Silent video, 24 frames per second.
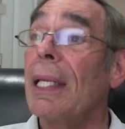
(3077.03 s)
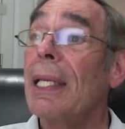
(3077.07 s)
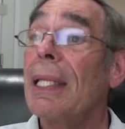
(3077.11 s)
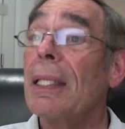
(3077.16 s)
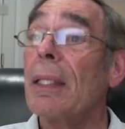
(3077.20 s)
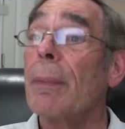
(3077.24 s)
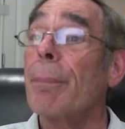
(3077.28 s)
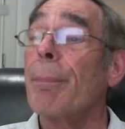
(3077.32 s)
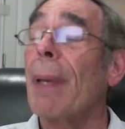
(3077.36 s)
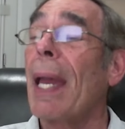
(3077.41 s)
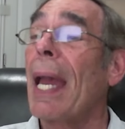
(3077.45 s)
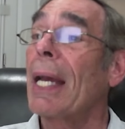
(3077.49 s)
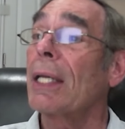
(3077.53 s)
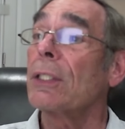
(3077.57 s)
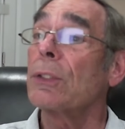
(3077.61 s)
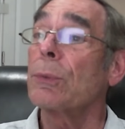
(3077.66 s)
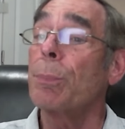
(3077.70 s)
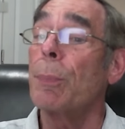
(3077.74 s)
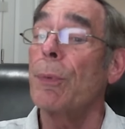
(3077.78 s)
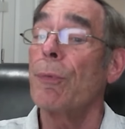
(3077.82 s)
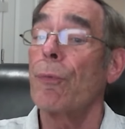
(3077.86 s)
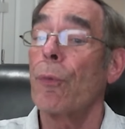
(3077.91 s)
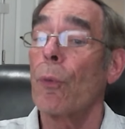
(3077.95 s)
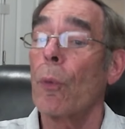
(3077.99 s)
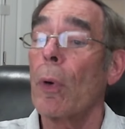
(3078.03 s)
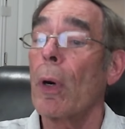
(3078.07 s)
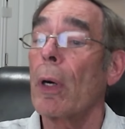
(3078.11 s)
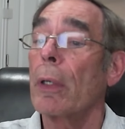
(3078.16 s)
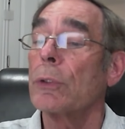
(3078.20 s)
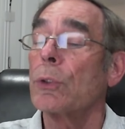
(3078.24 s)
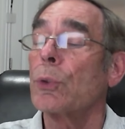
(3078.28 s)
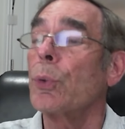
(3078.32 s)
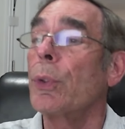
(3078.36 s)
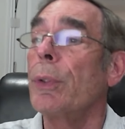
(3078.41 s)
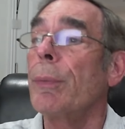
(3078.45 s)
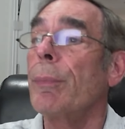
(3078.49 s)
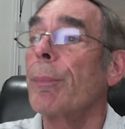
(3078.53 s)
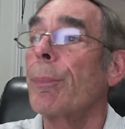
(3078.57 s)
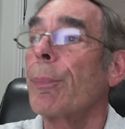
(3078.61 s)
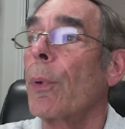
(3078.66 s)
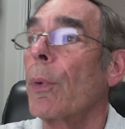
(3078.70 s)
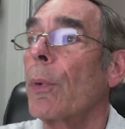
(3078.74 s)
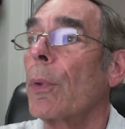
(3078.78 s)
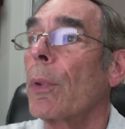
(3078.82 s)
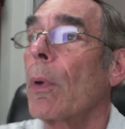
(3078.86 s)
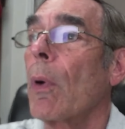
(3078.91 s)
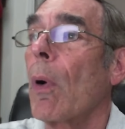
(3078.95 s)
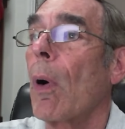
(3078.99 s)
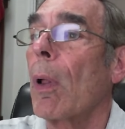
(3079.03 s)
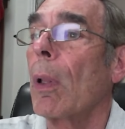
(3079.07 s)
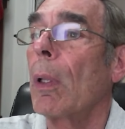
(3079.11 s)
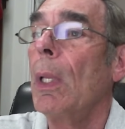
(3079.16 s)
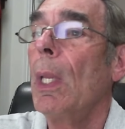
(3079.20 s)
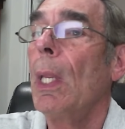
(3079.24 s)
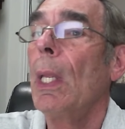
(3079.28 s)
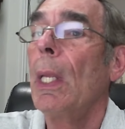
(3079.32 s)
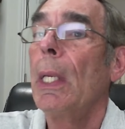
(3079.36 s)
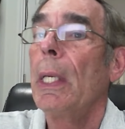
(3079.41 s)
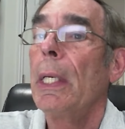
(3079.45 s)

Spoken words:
in the past, before our treatment protocol,